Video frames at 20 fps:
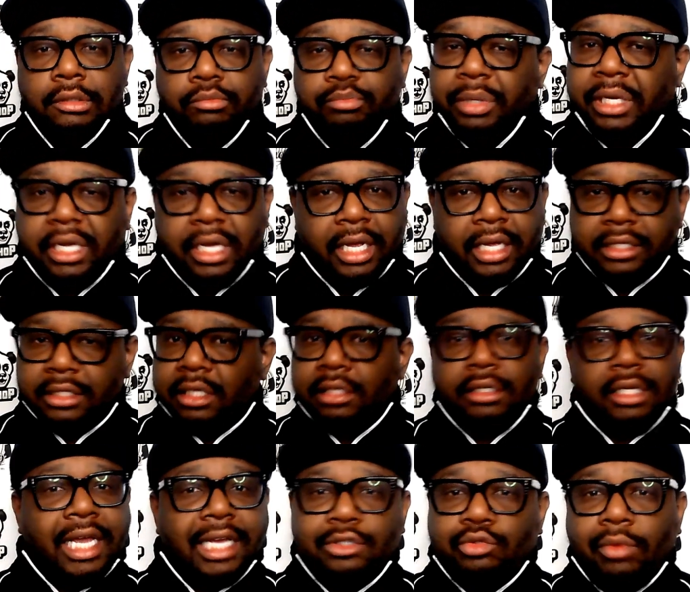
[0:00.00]
Because
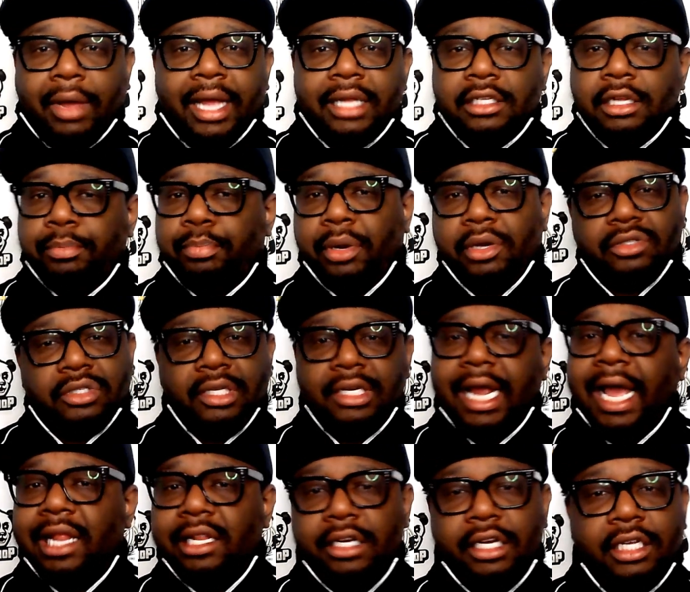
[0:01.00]
guess what? The
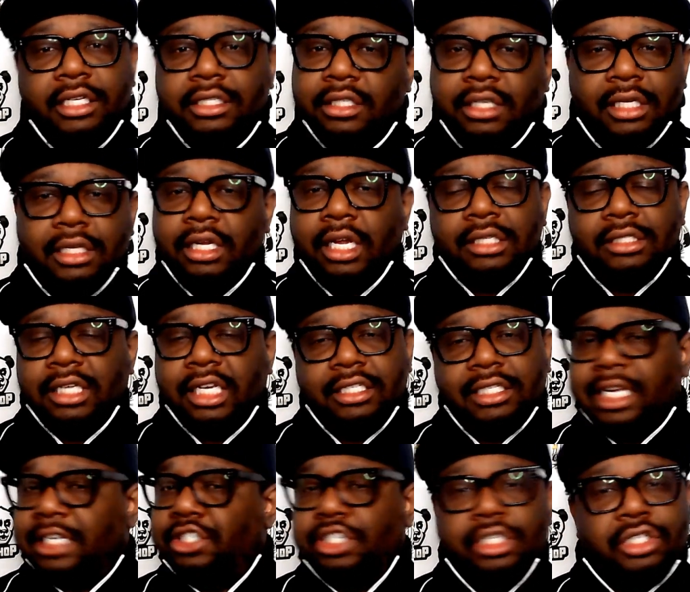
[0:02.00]
personalities,
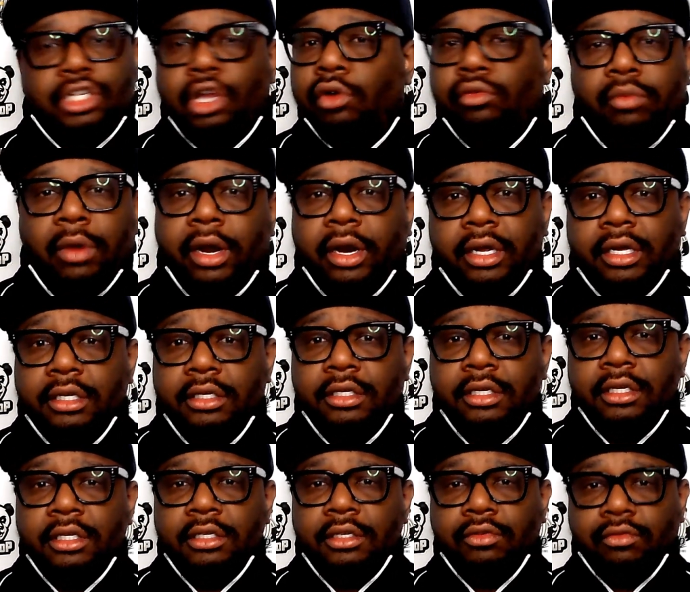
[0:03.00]
they just don't work,
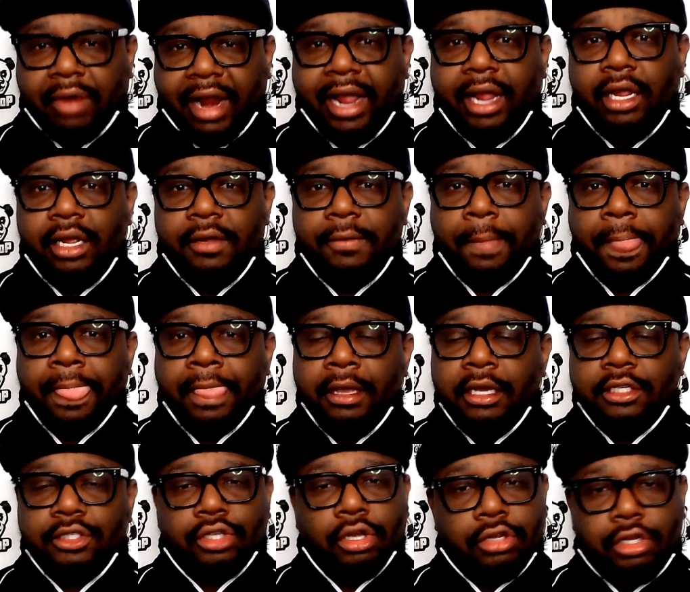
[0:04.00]
right?
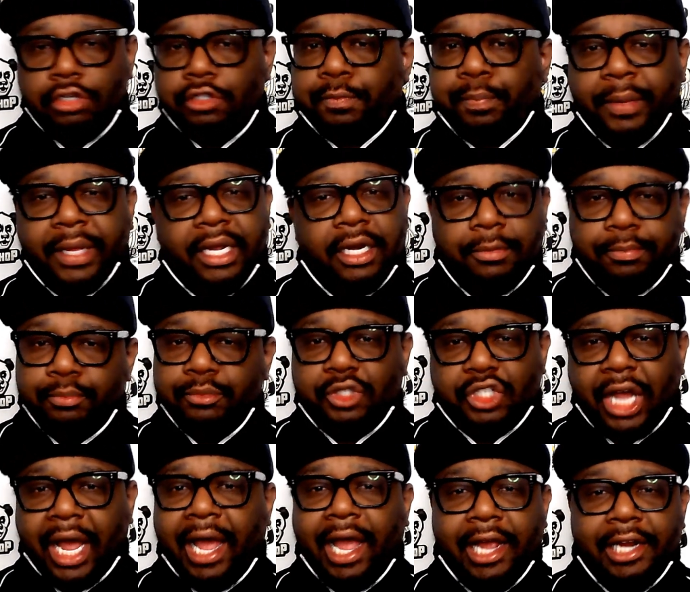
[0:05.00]
So you split
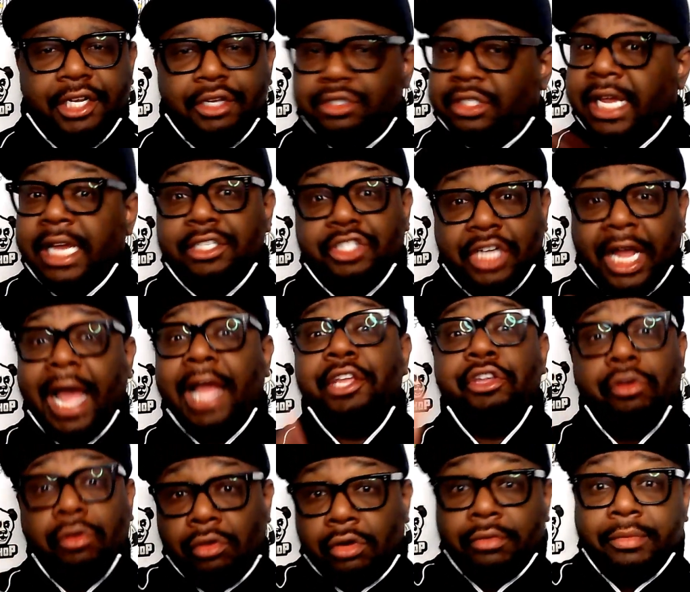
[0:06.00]
John, you say, John,
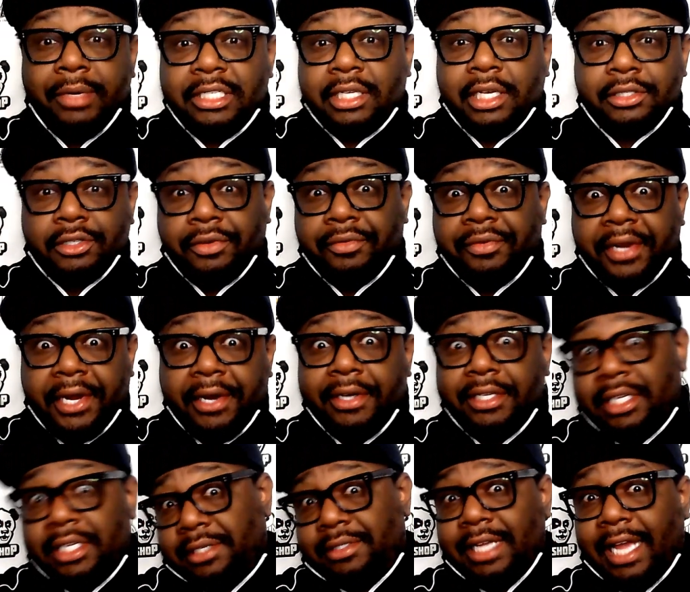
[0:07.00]
you going to recess over here at
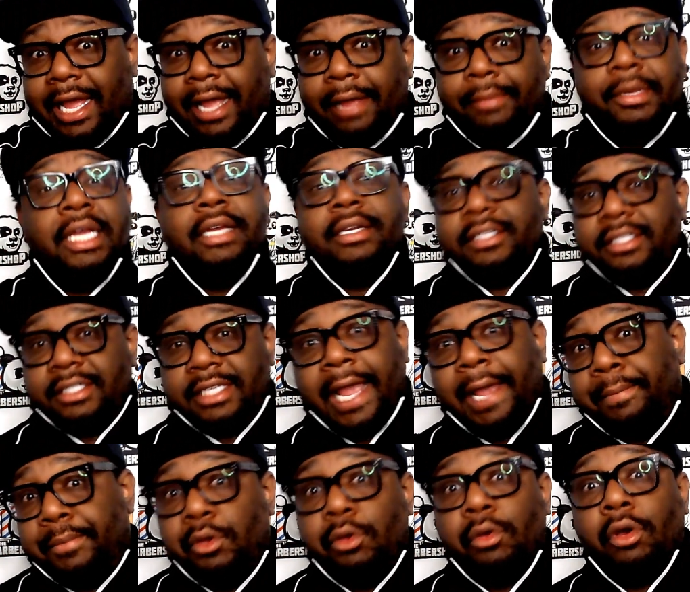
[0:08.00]
this time.
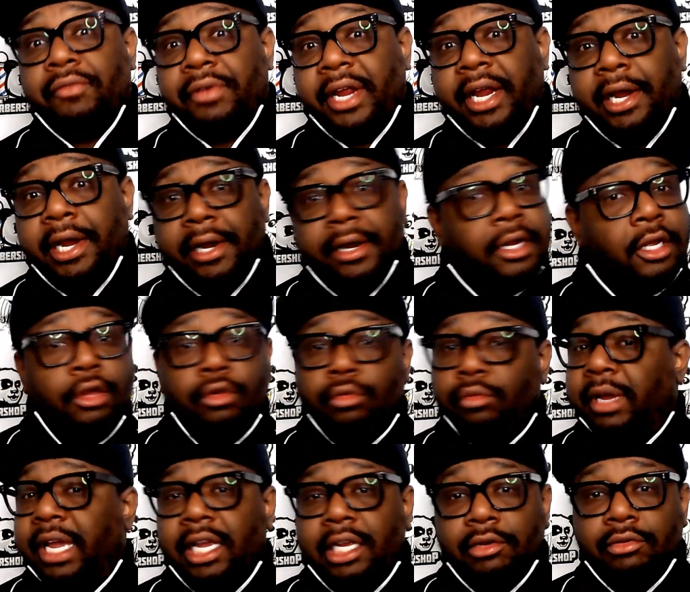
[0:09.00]
Sam, you over here.
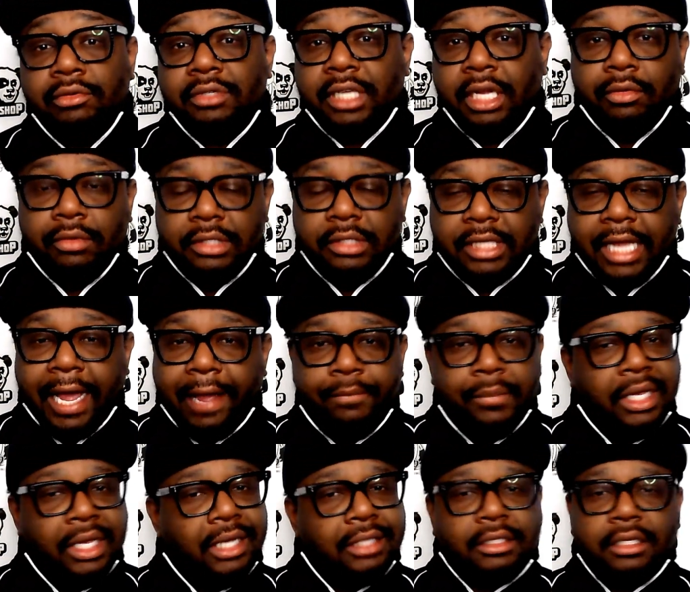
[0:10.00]
We ain't going to deal with
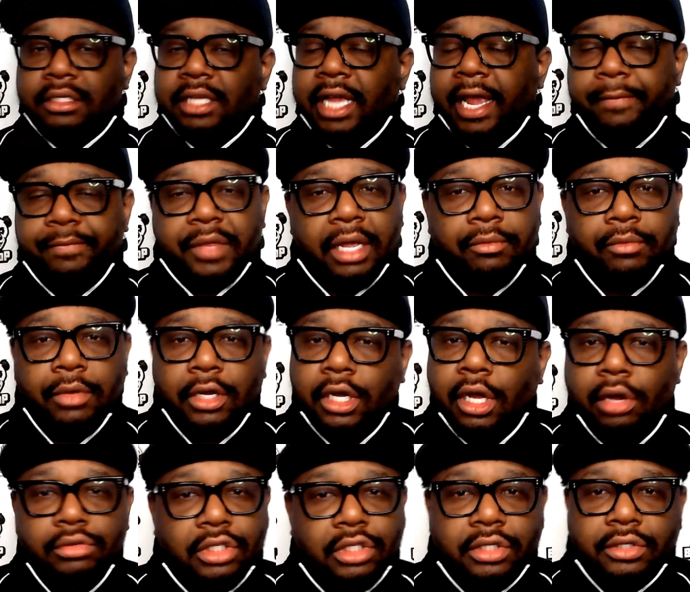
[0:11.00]
that. It's the same thing with
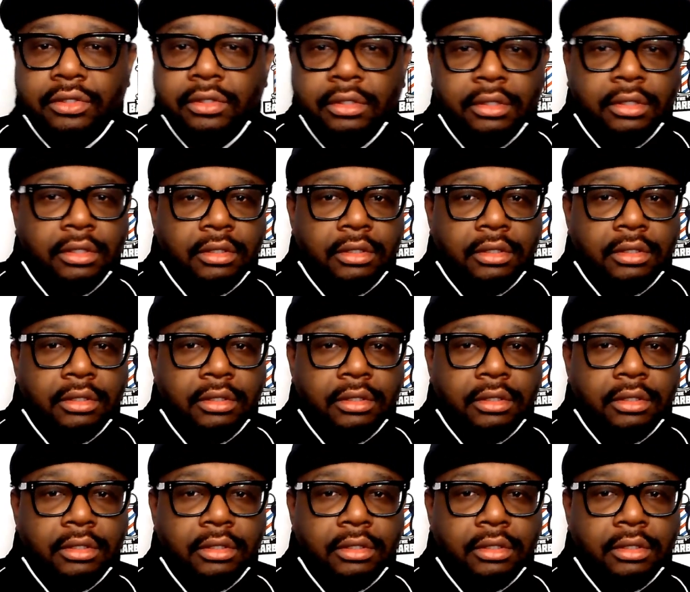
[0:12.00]
coaches.